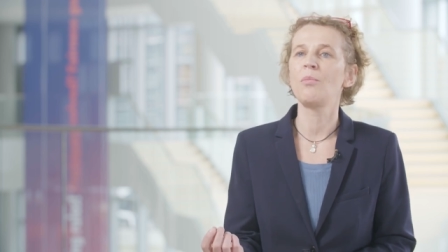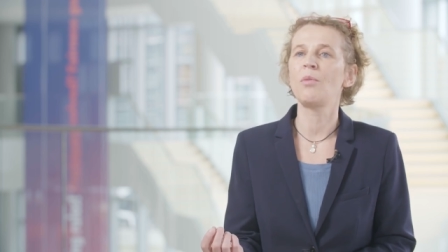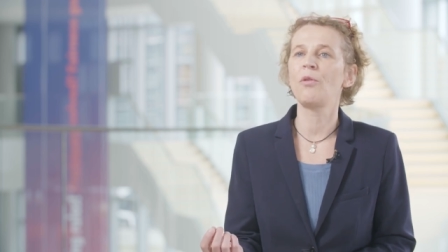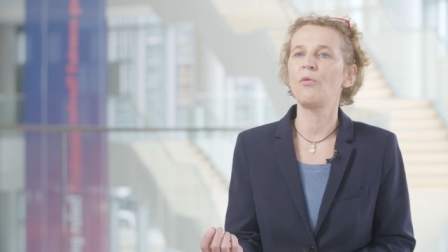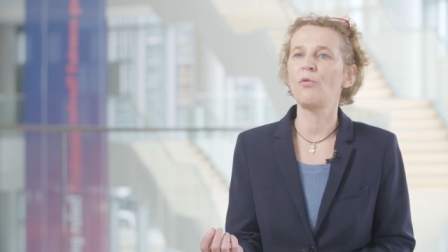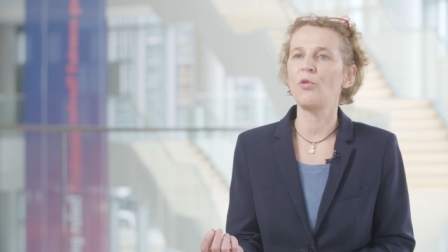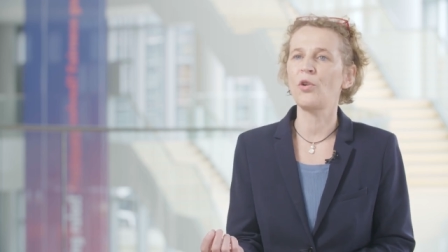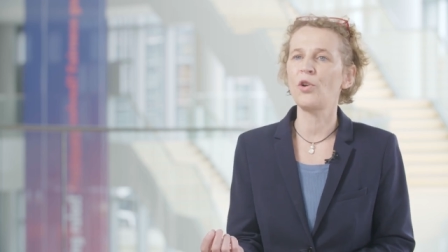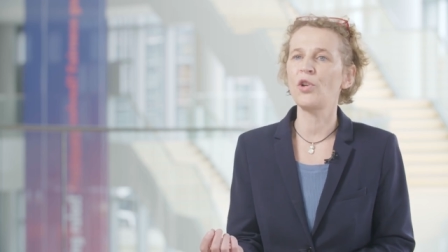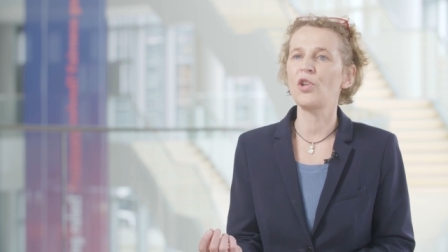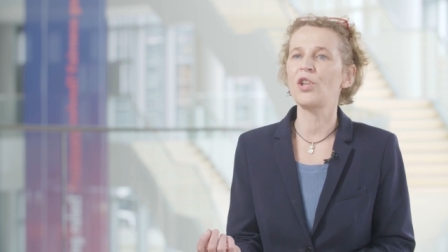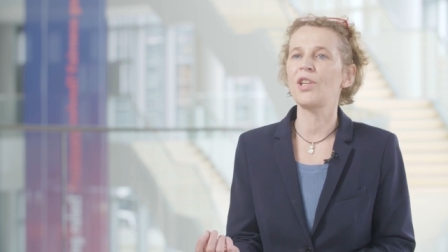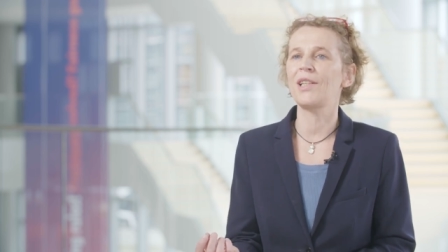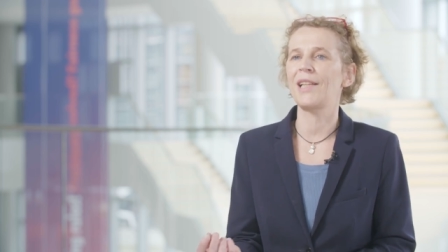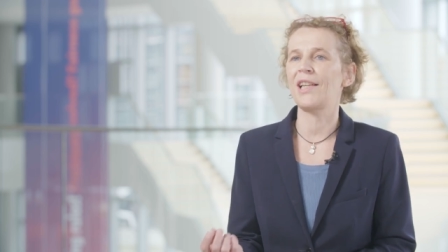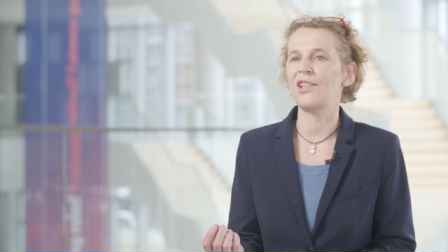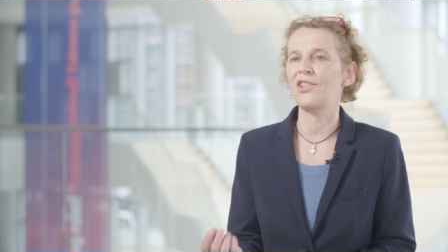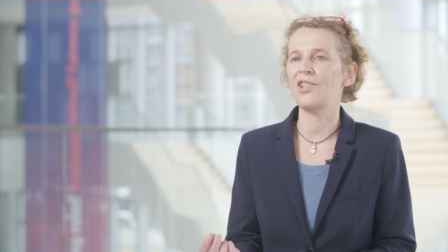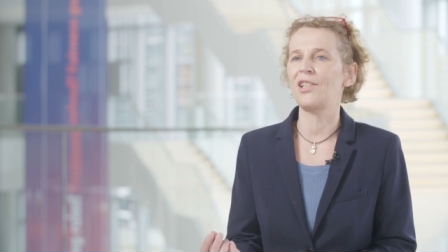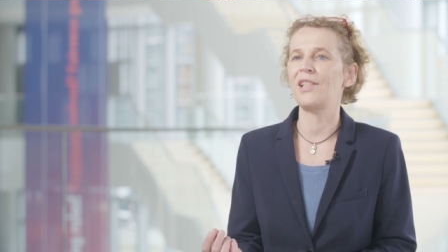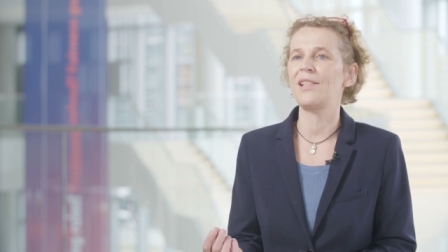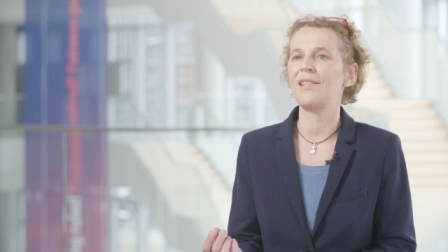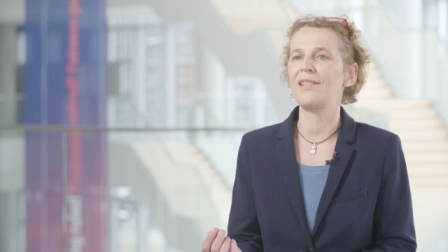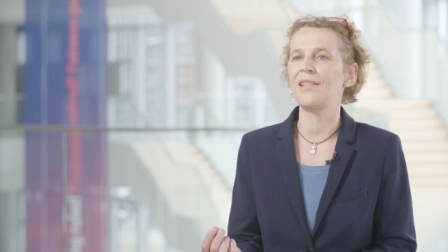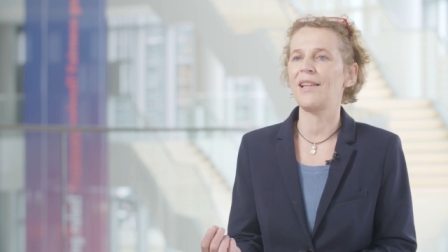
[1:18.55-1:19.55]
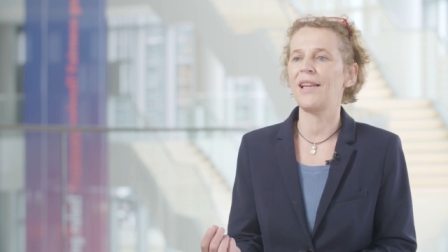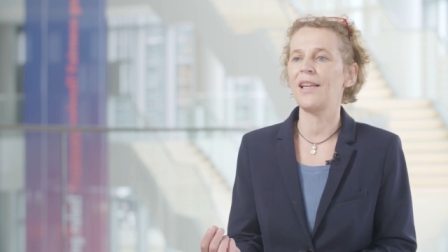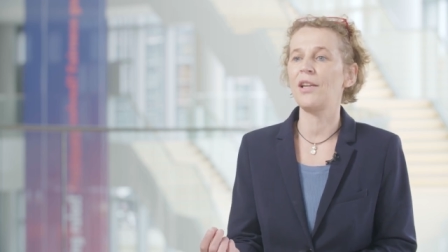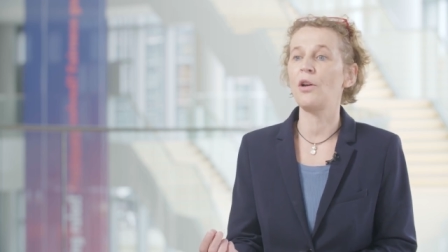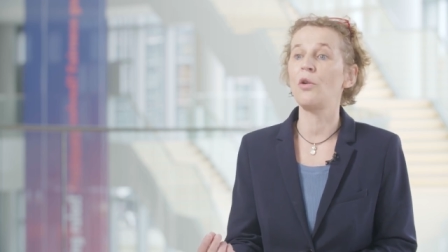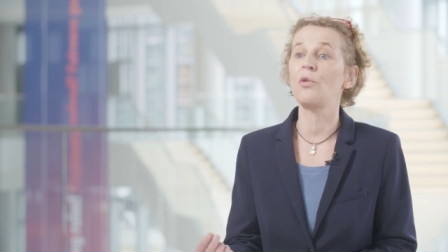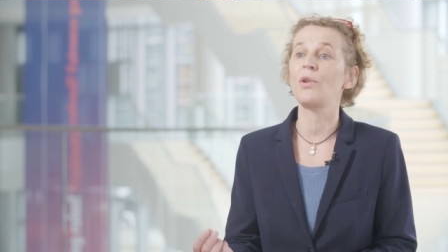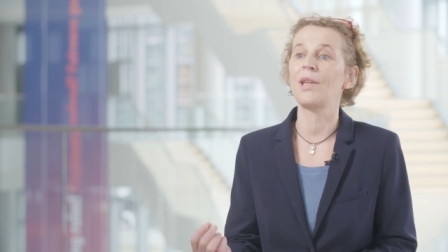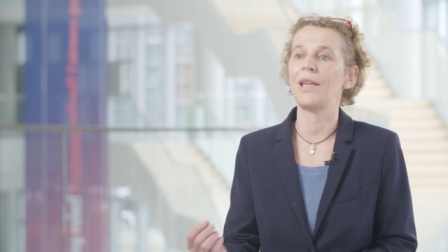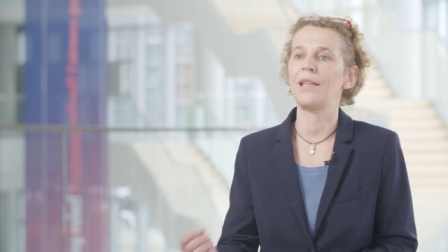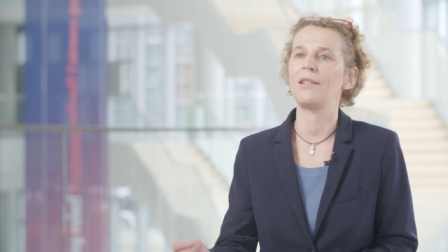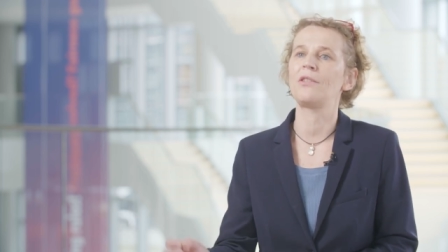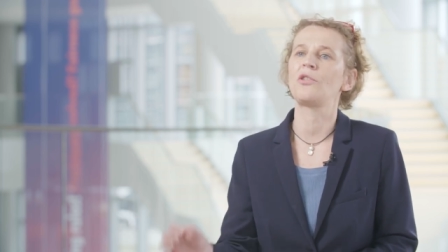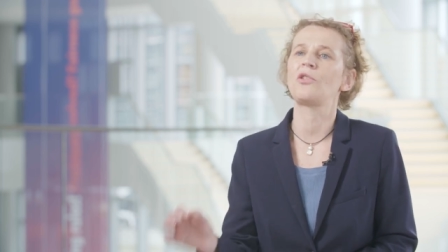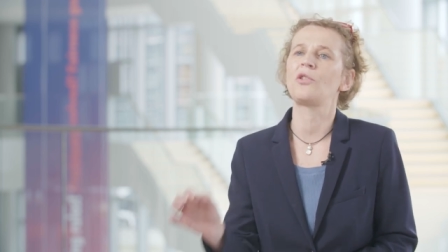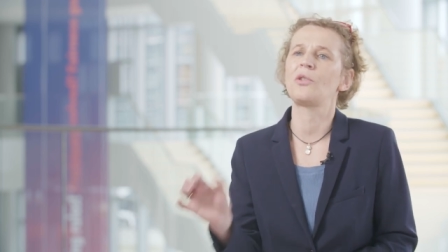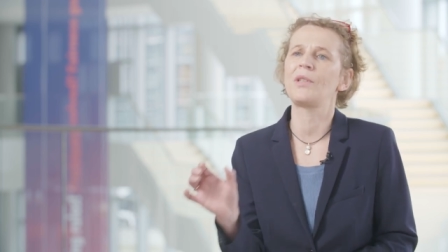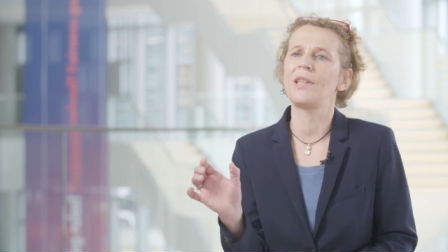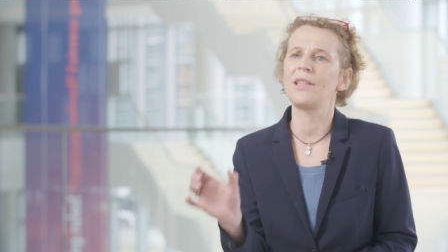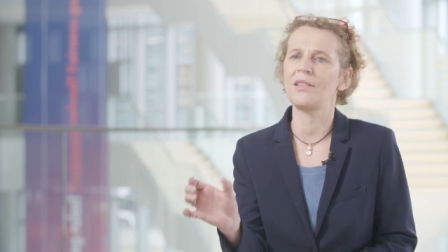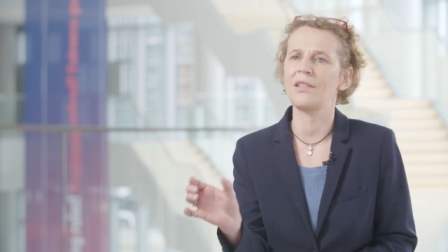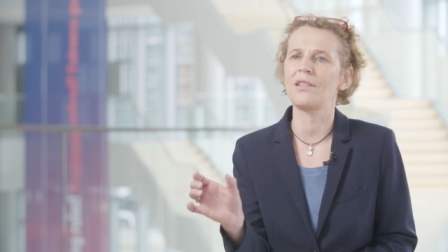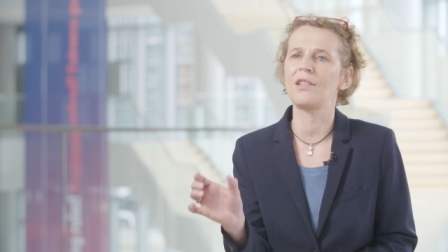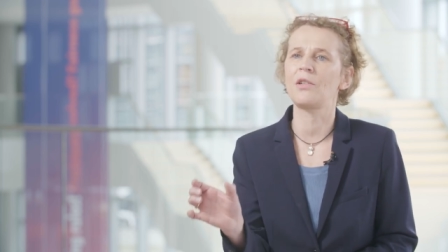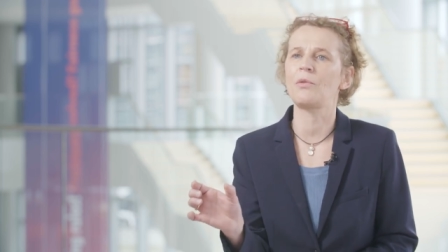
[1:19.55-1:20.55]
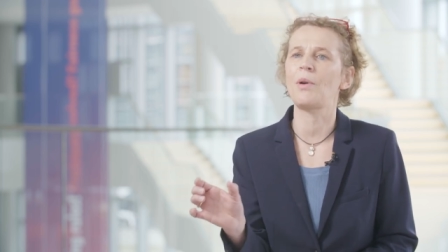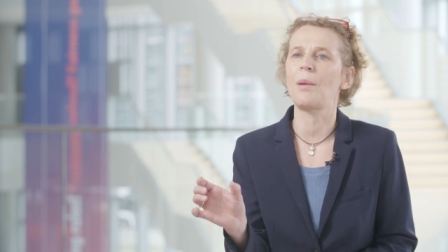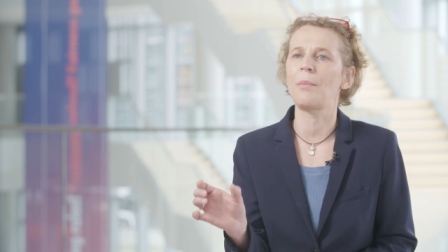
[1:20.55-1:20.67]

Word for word: before you can actually say, okay, this is the